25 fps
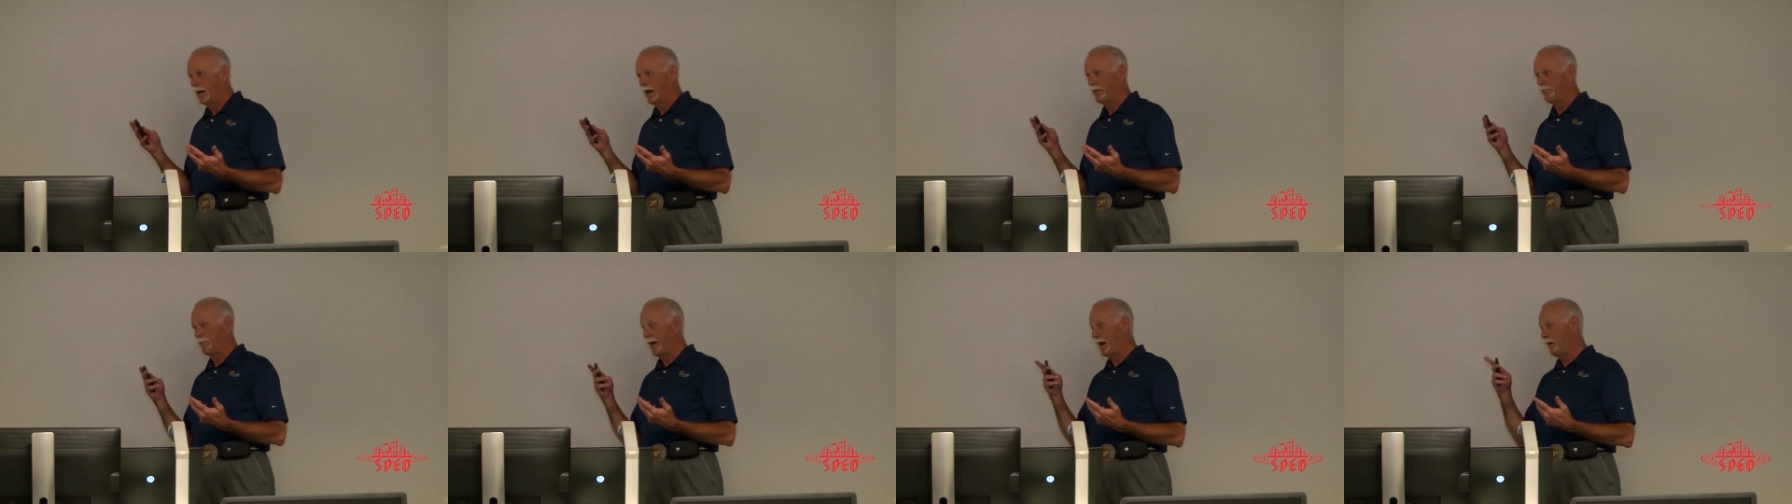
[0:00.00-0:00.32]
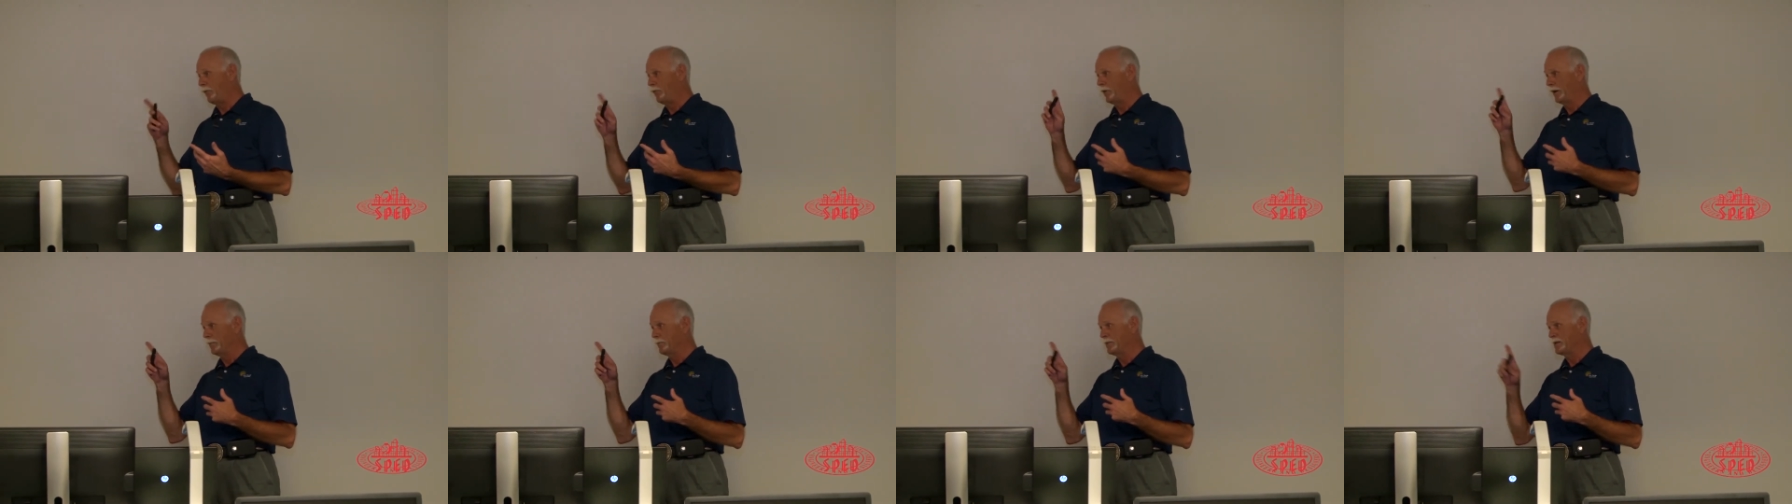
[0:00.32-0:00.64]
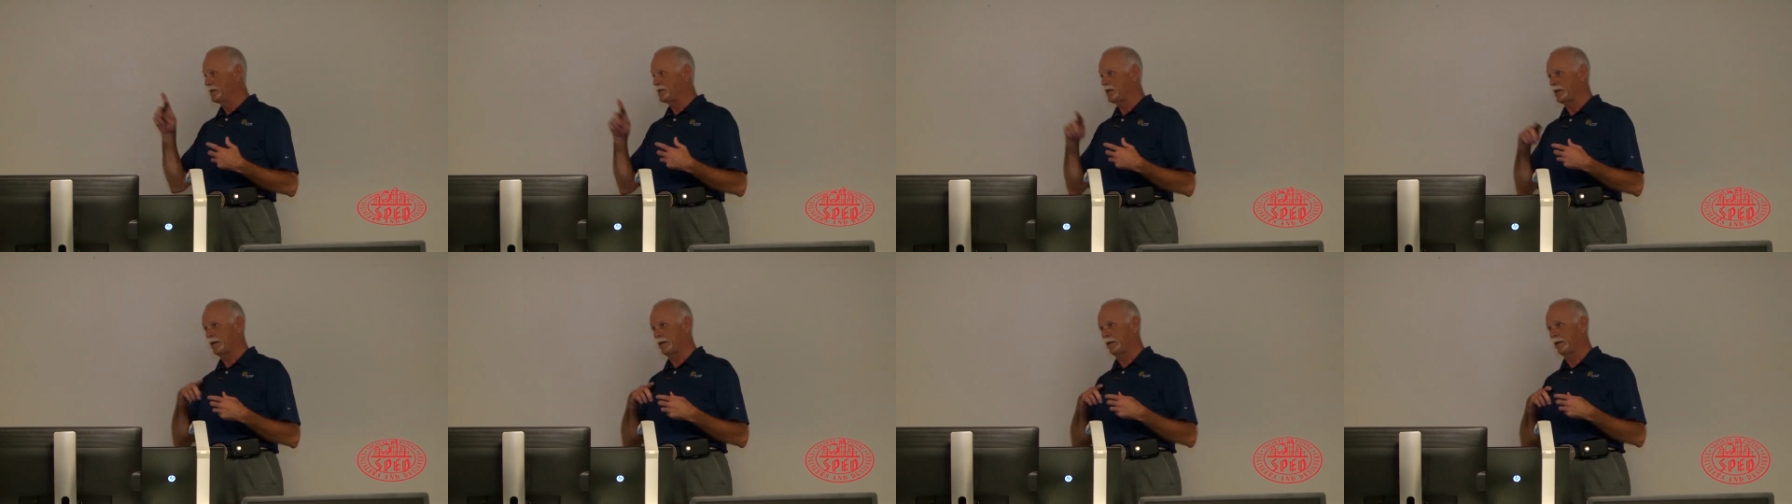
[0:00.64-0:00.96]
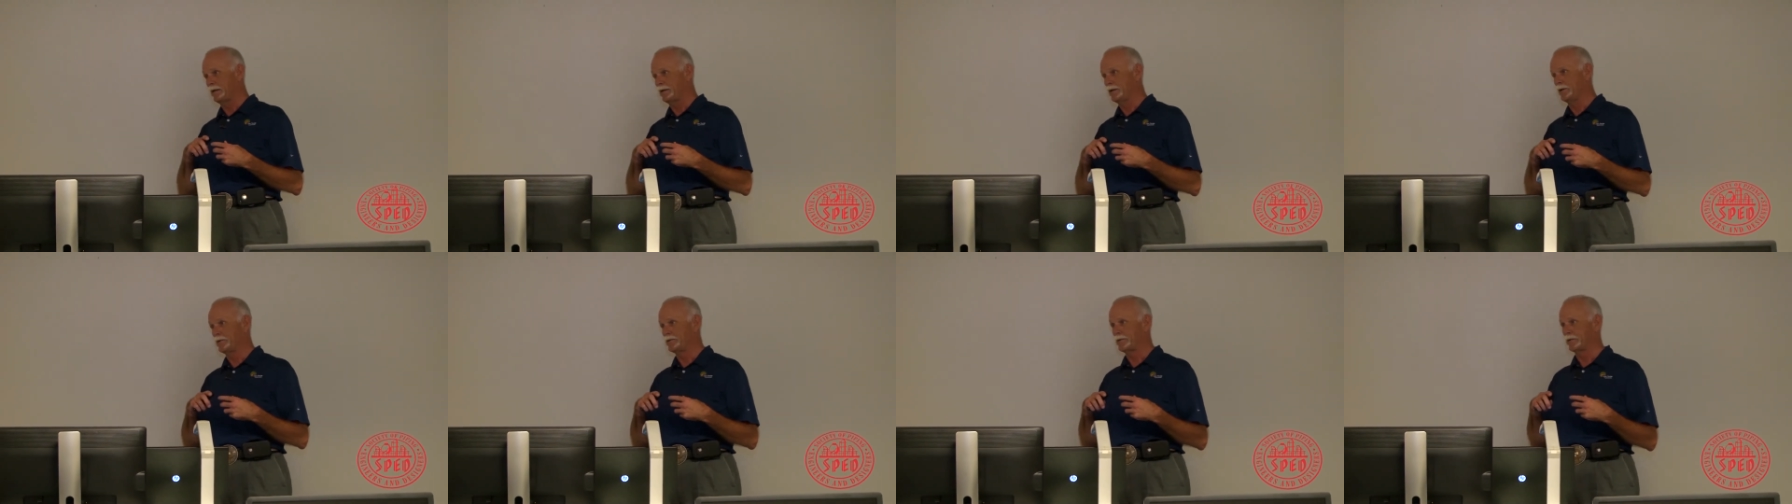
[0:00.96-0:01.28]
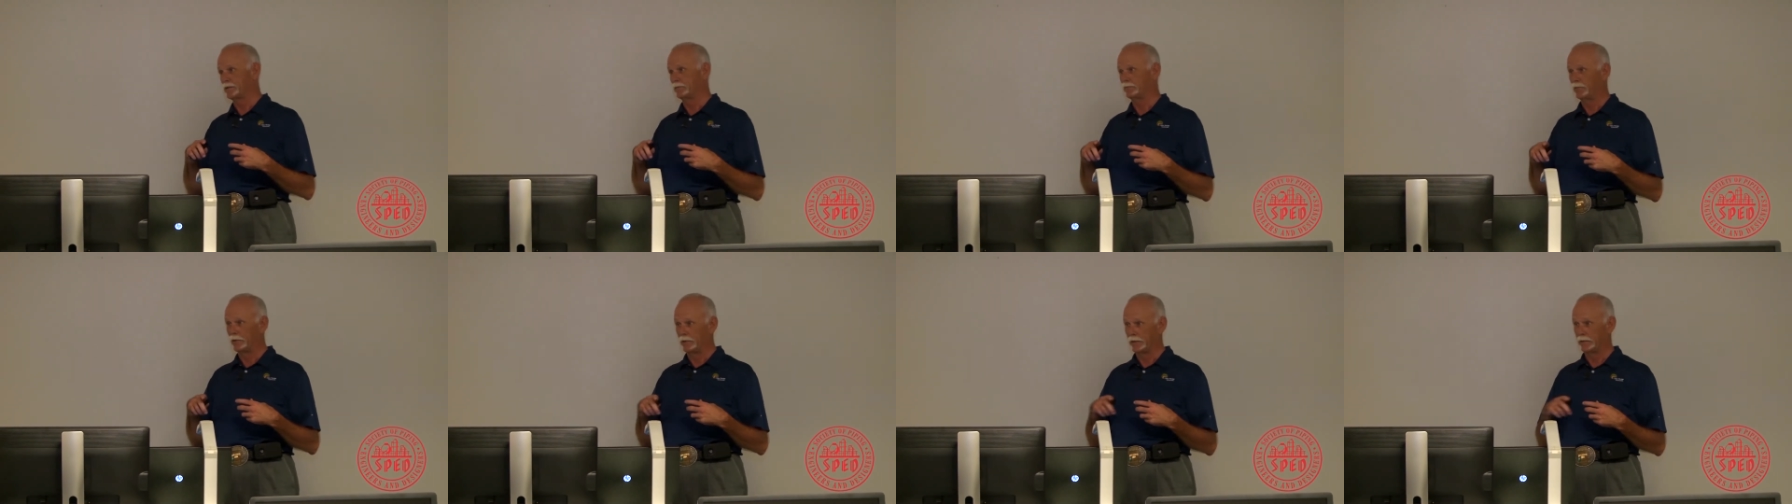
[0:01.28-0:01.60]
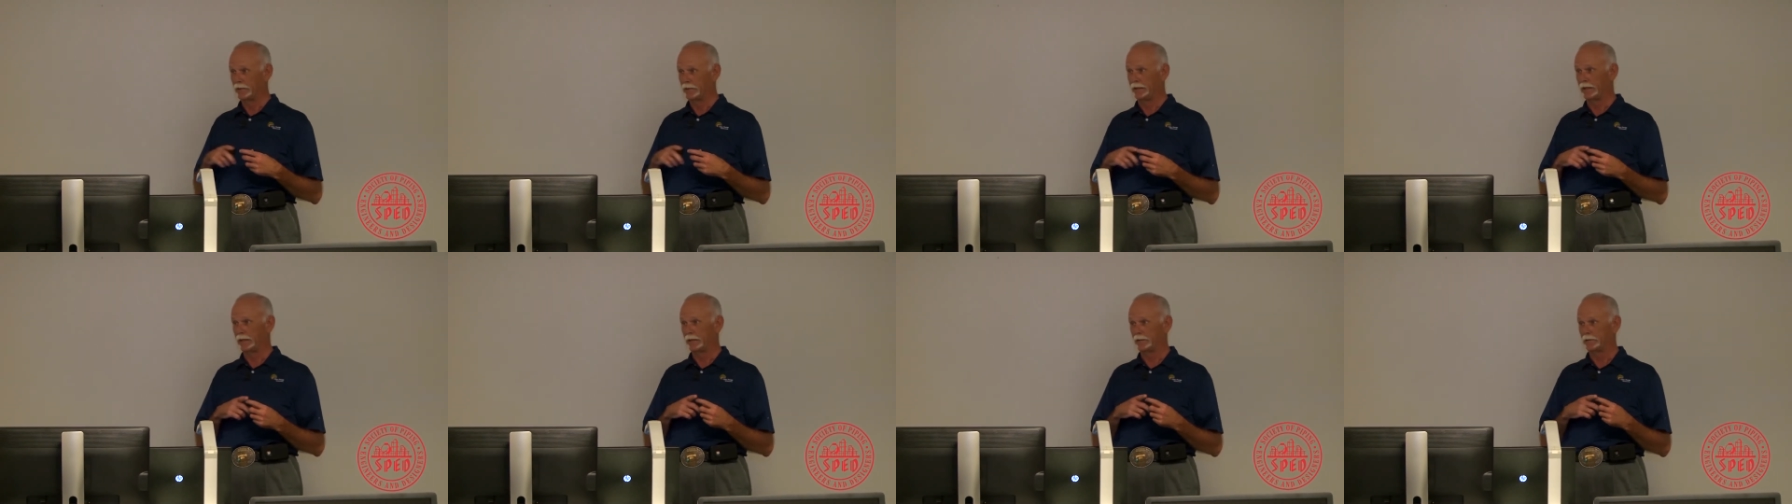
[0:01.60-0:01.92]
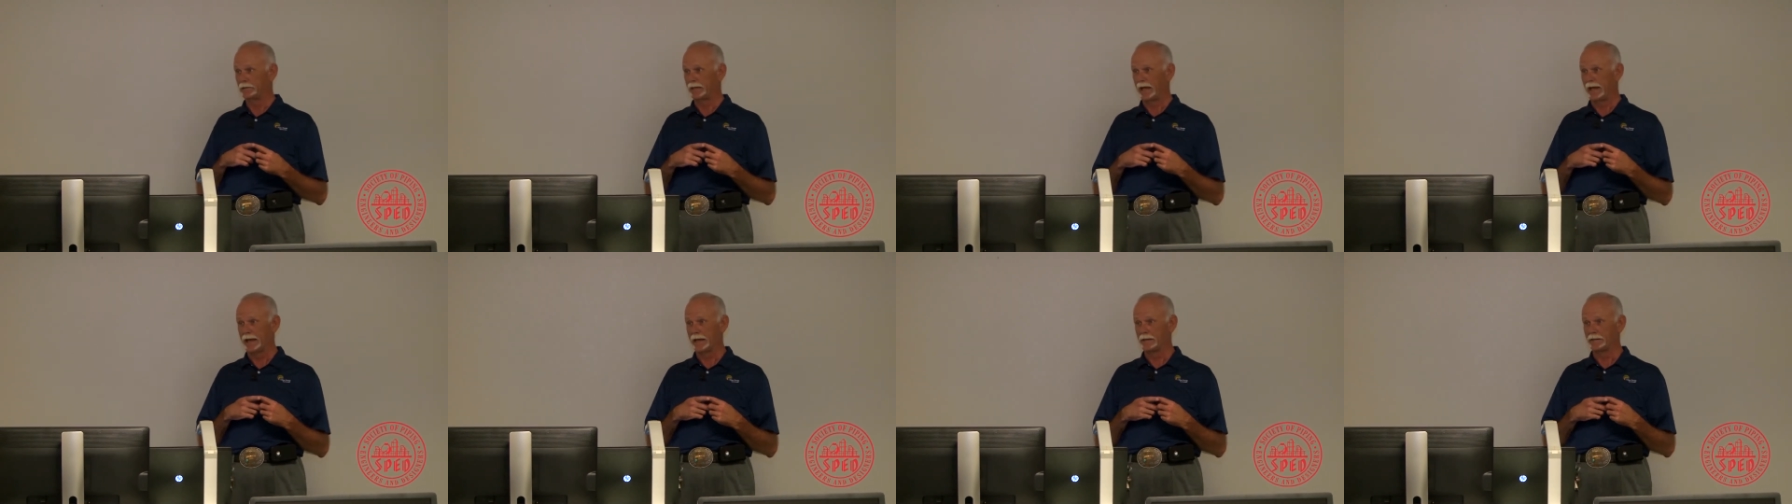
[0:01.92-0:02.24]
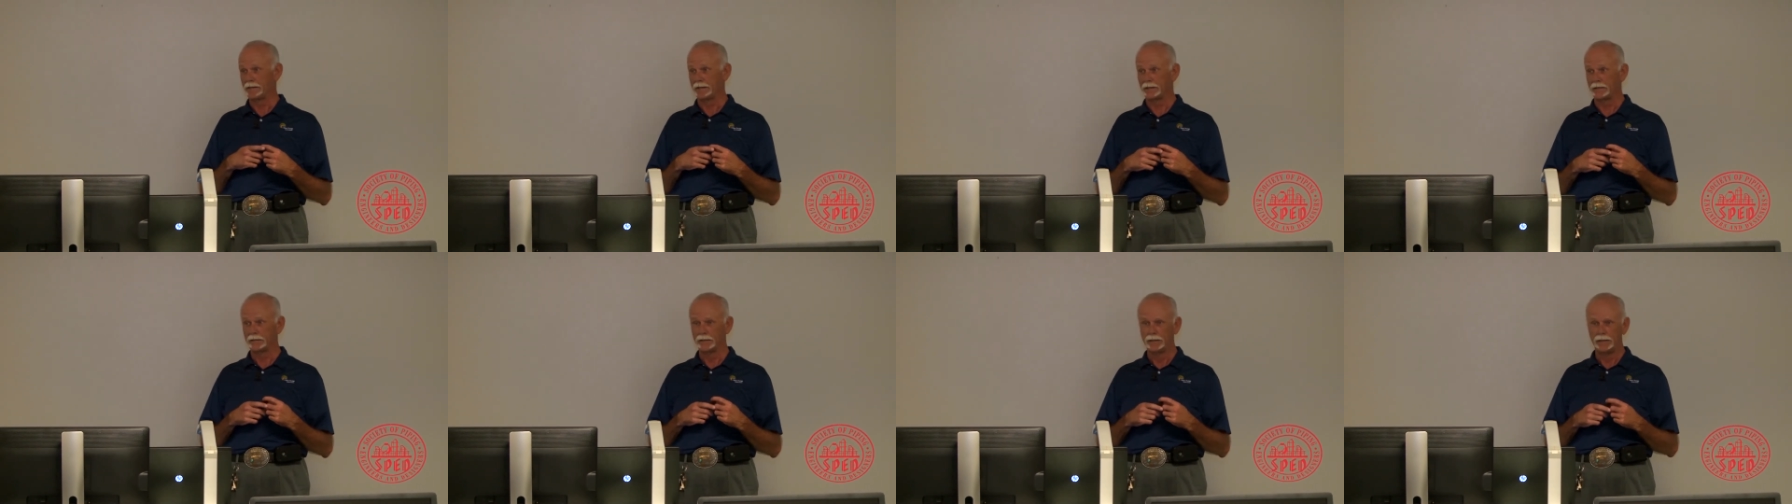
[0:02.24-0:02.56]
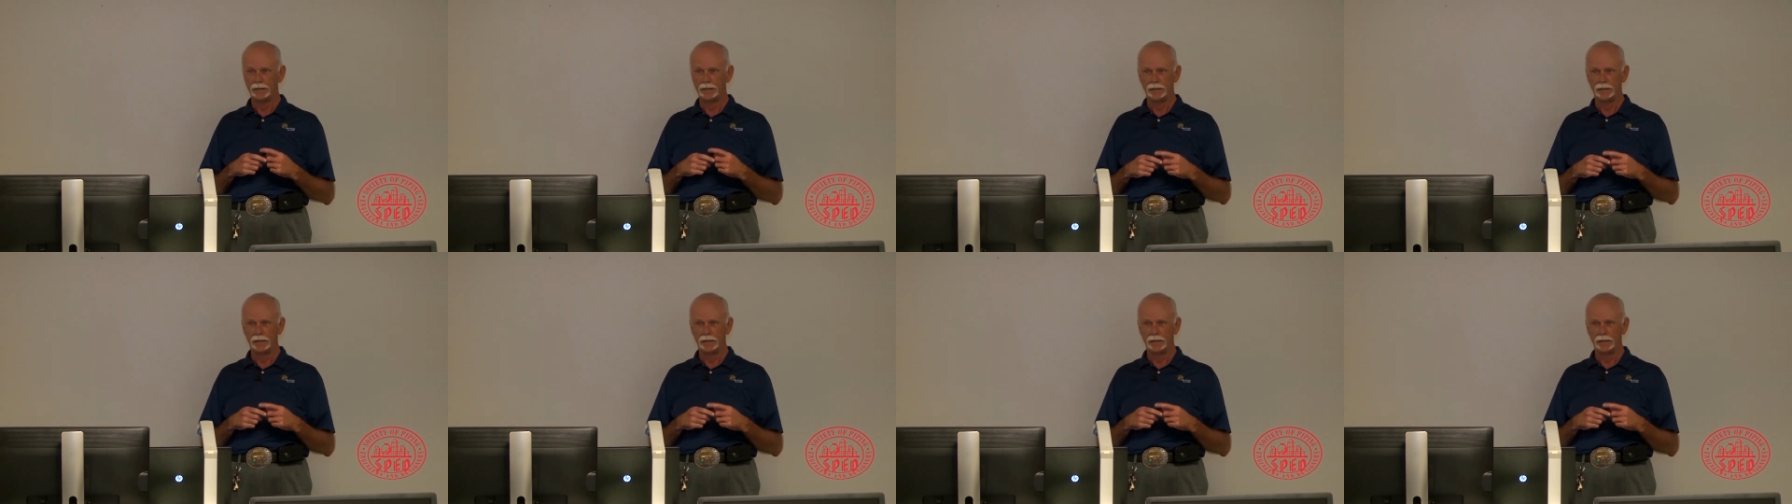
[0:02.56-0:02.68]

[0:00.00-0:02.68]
found one machine in Houston, one of the dealers has it,